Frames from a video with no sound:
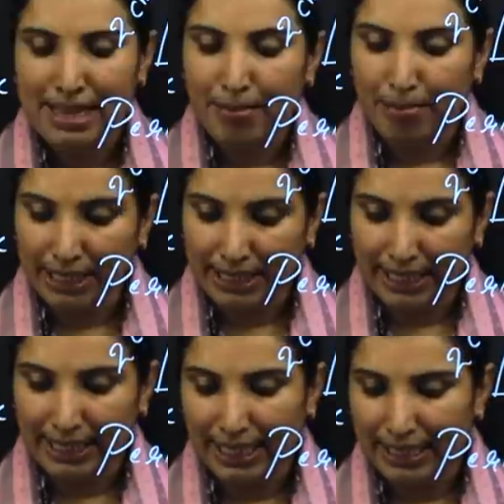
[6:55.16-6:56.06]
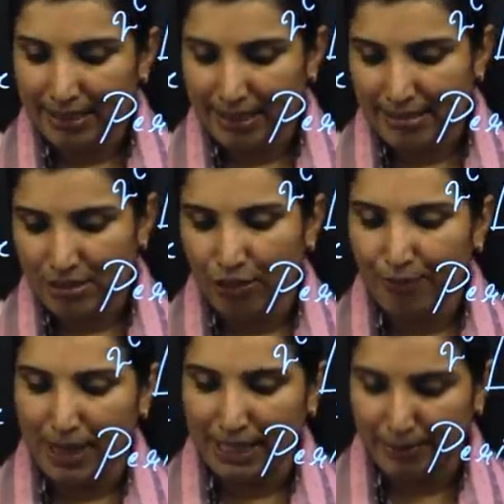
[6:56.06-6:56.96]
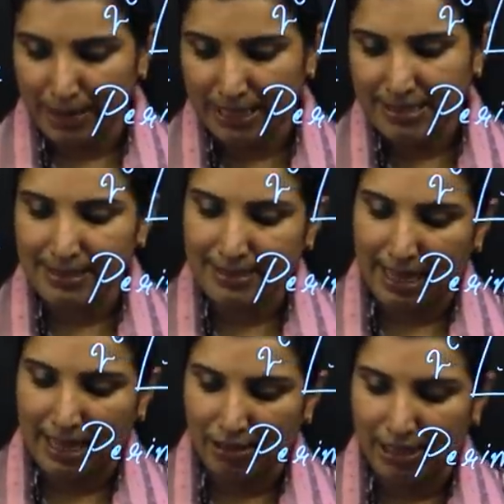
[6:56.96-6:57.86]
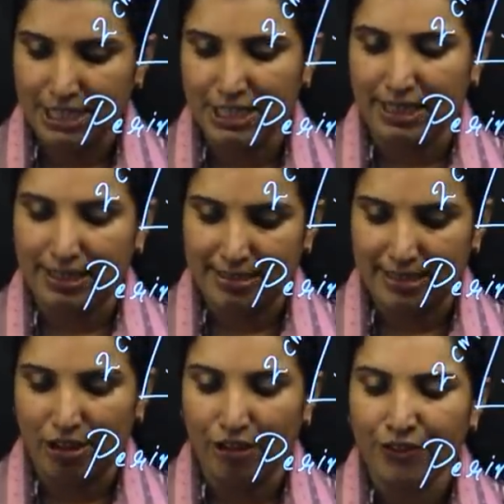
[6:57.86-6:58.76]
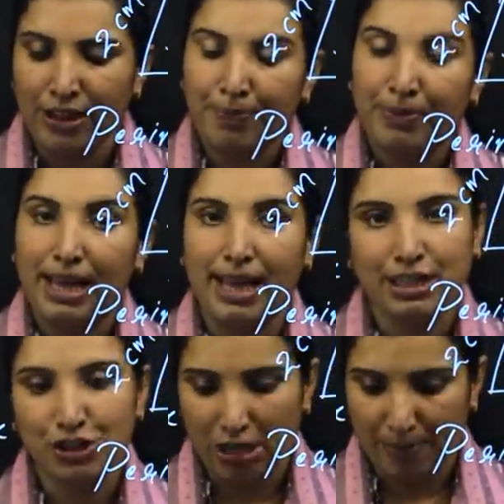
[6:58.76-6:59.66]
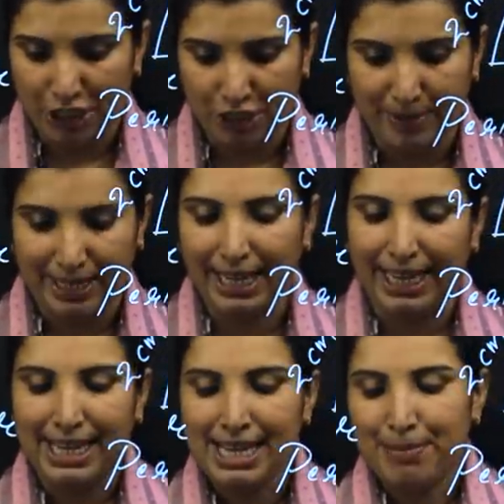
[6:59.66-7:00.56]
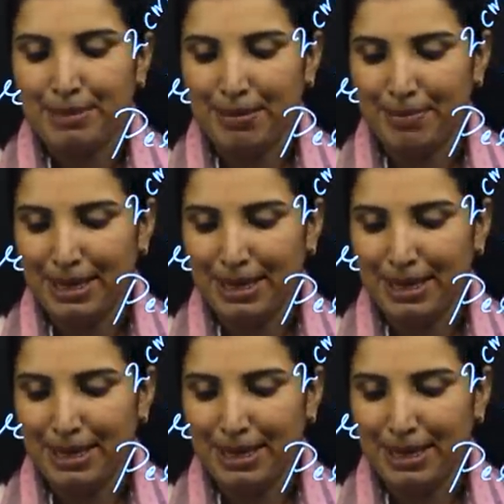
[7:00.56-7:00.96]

But the real interest of mathematics is calculation instead of actual measurement. Now, we will